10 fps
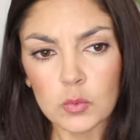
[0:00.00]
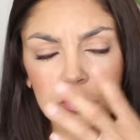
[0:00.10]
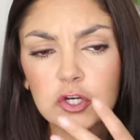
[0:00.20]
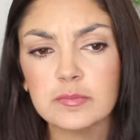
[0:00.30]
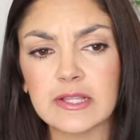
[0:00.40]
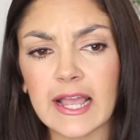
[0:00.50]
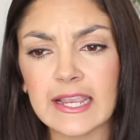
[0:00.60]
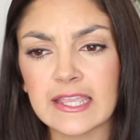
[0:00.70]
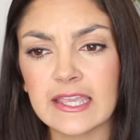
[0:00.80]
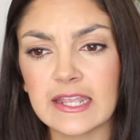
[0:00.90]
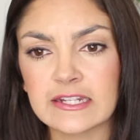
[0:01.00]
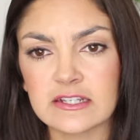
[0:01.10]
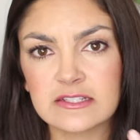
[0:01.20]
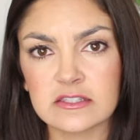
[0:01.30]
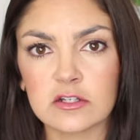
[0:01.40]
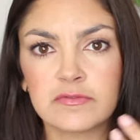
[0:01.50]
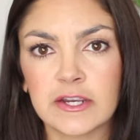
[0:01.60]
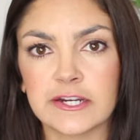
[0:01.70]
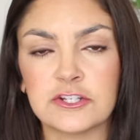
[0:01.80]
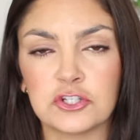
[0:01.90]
when you're applying it, it does look very